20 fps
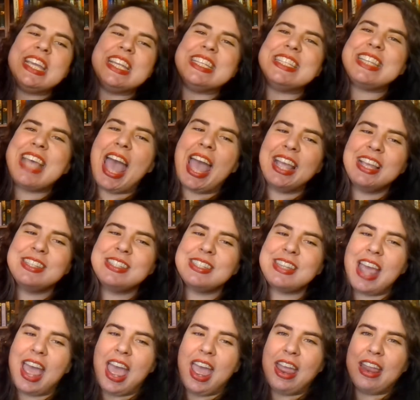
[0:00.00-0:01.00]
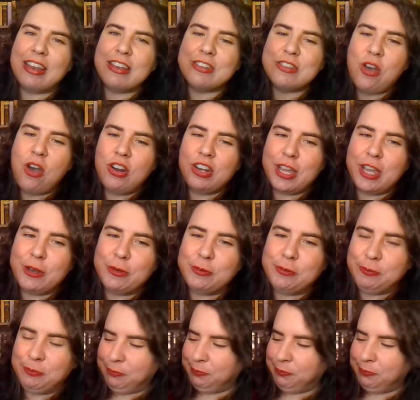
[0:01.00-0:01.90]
in text and audio.